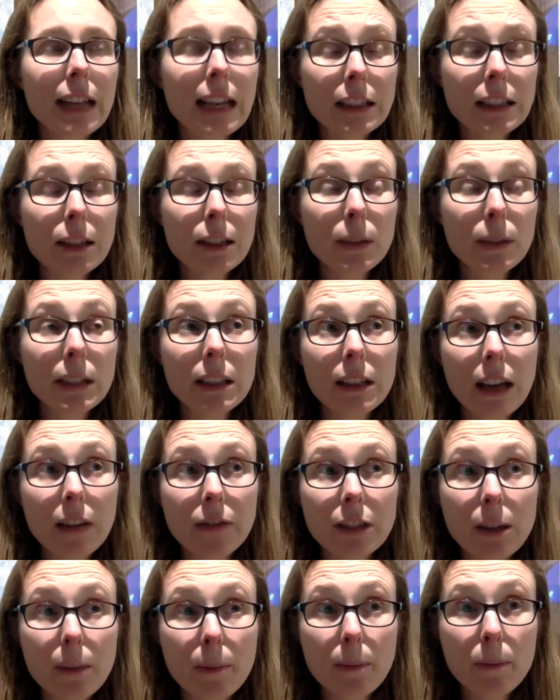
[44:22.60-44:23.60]
year we did
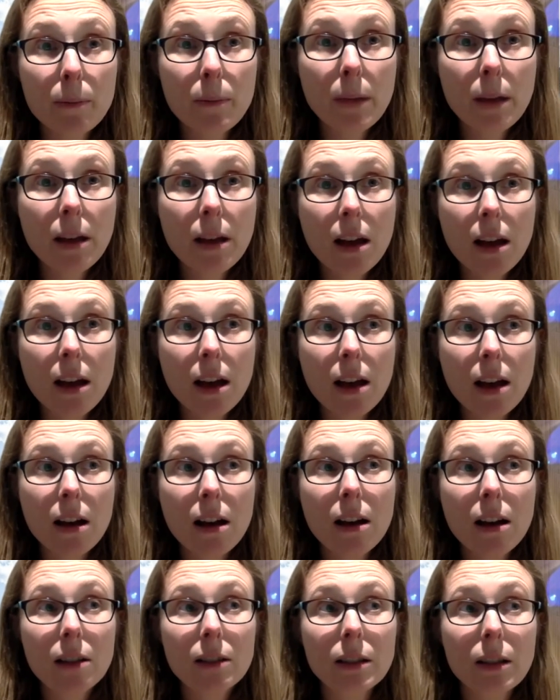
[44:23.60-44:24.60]
have
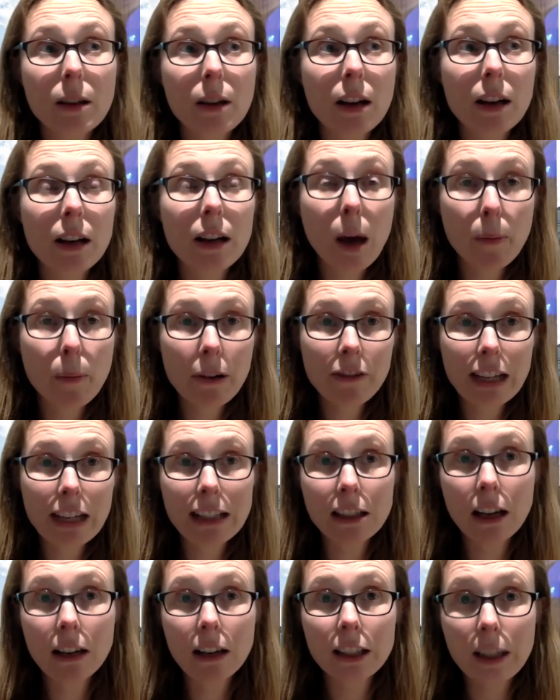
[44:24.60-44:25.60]
a couple of
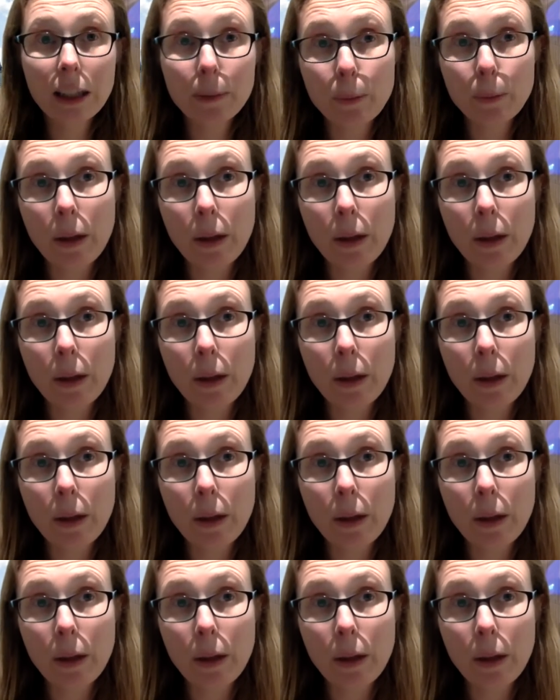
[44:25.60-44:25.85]
internships,